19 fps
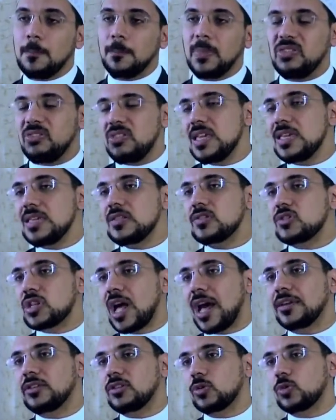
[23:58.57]
But these
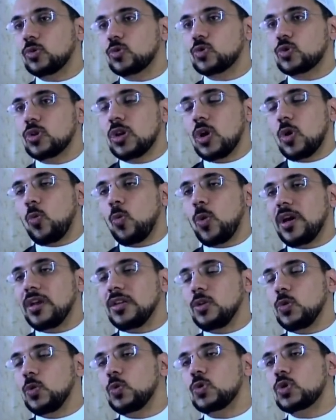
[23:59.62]
titles were
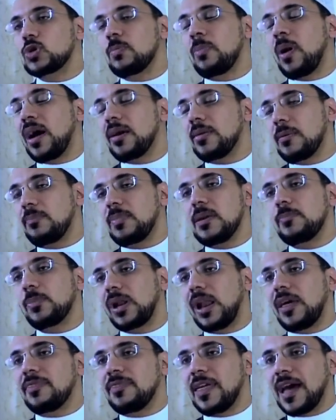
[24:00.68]
used by the
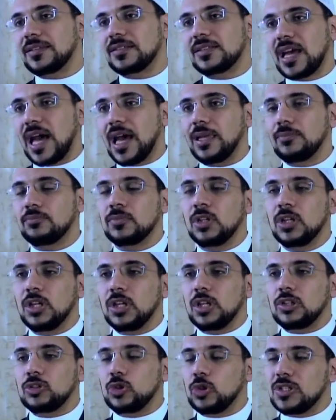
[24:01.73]
people at that time
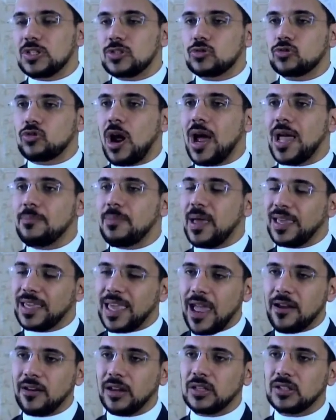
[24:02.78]
to describe a
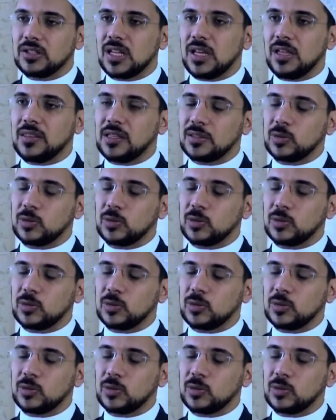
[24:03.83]
character